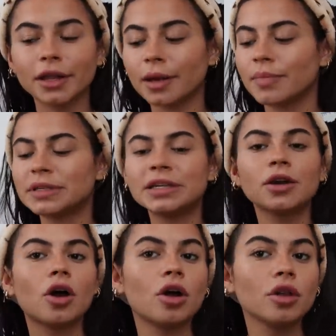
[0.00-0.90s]
Like busy
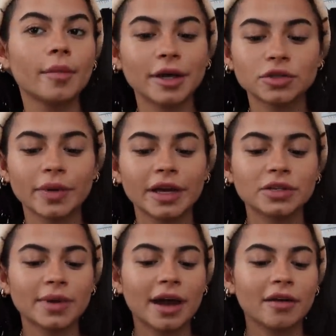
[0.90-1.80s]
in all the best
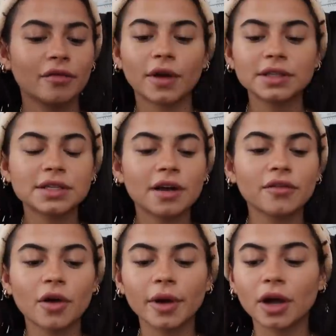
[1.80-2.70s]
ways. We have fun
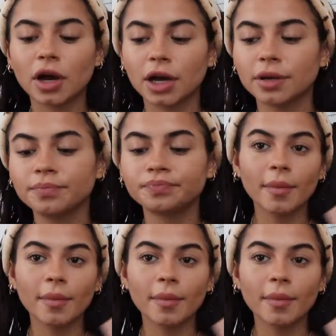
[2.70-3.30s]
stuff going on.